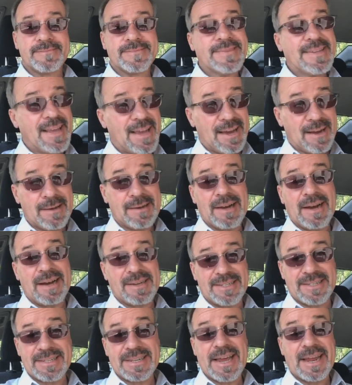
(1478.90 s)
Yeah,
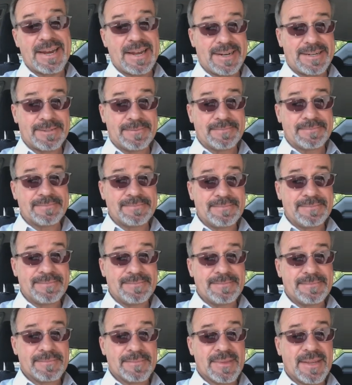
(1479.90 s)
I said it.
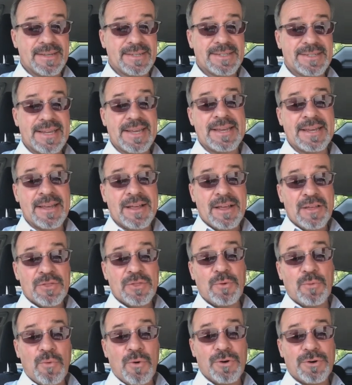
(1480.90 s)
See,
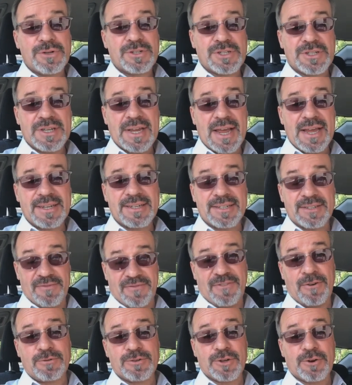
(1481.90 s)
the word says,
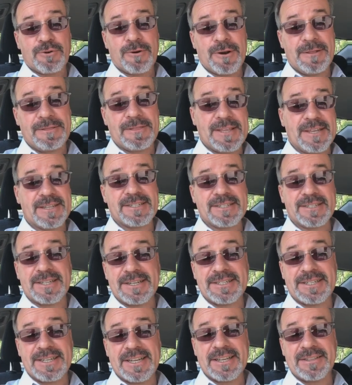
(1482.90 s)
1 Corinthians,
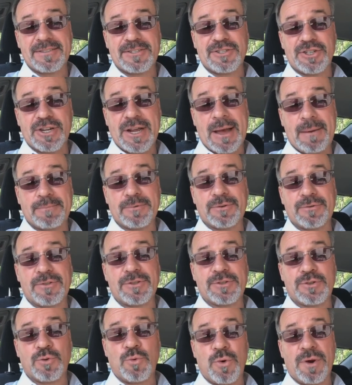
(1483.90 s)
the 10th chapter,
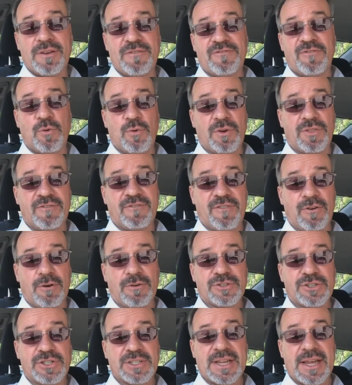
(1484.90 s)
the 24th
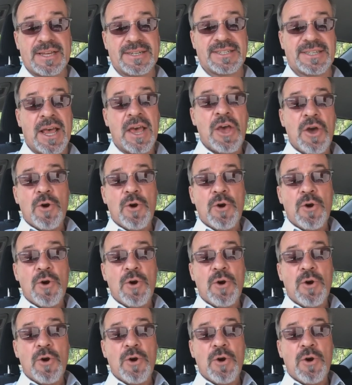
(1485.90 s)
verse says,